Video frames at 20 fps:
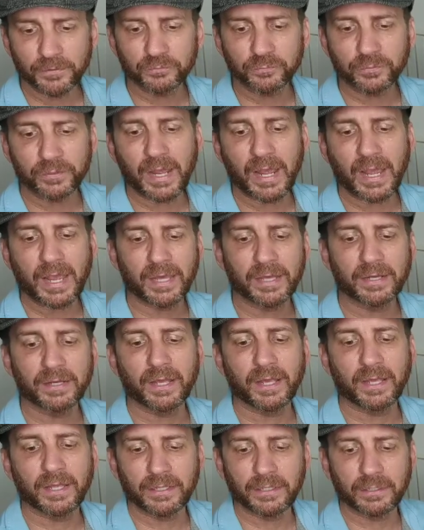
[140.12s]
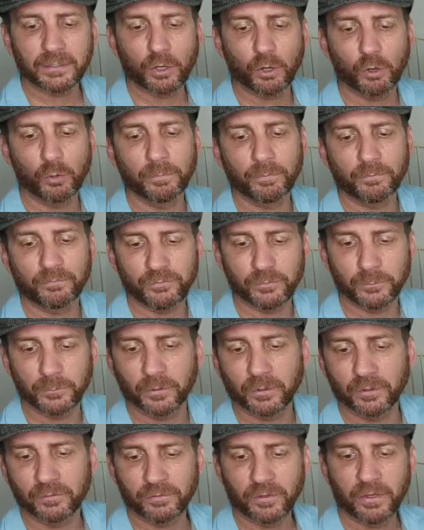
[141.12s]
but this one had a
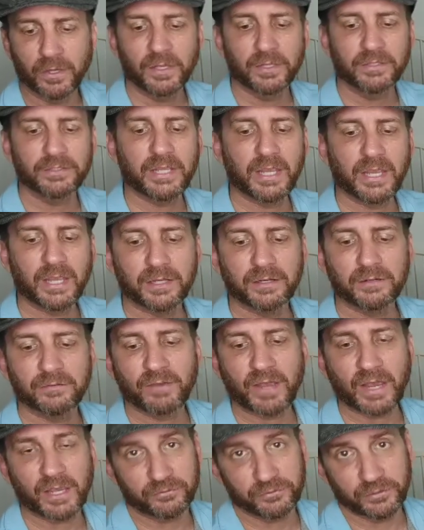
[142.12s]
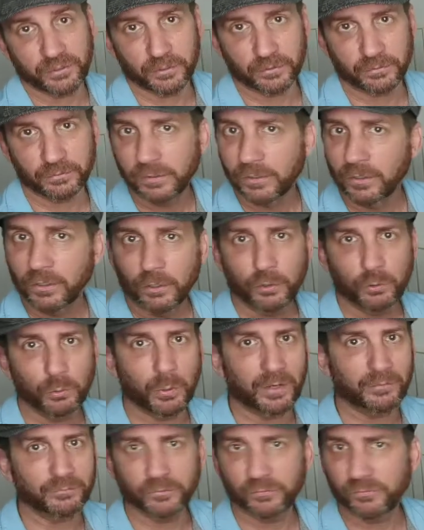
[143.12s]
co-perfumer of Yann Vasnier,
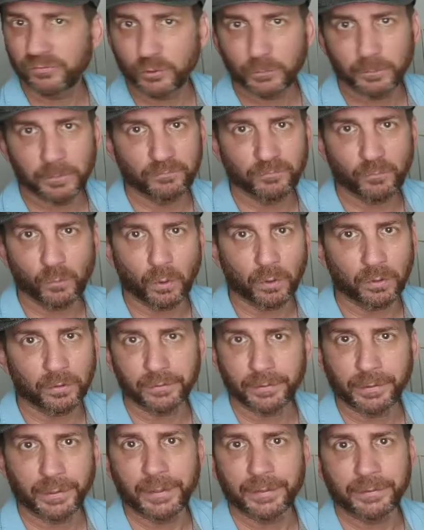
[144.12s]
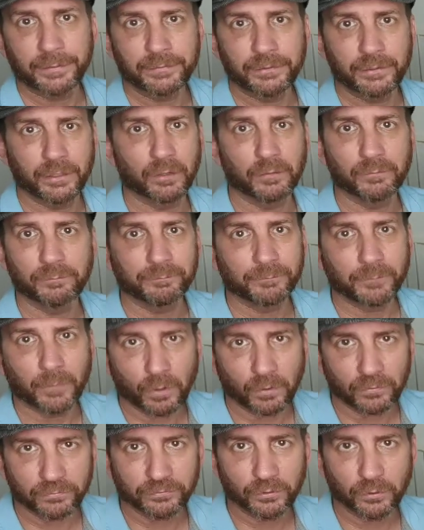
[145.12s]
who I've reviewed before, and, you know,
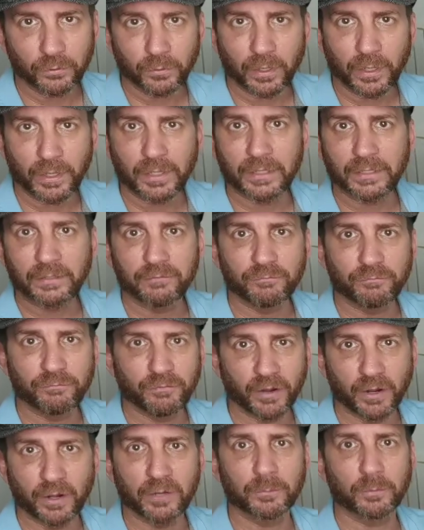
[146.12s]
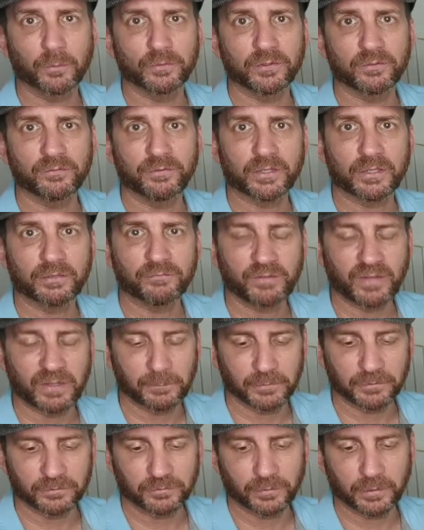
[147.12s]
also a very prolific and
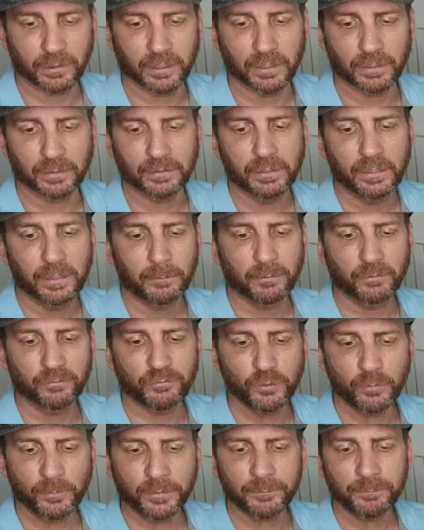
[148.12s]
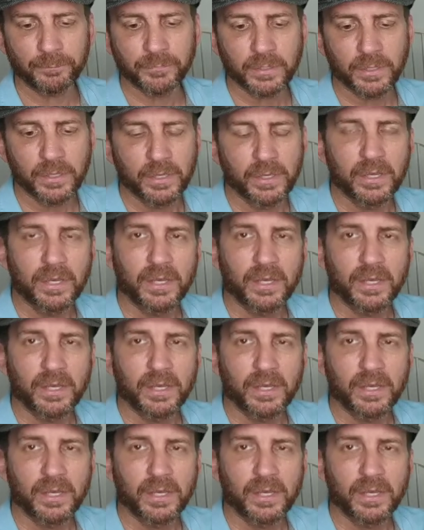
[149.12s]
famous perfumer.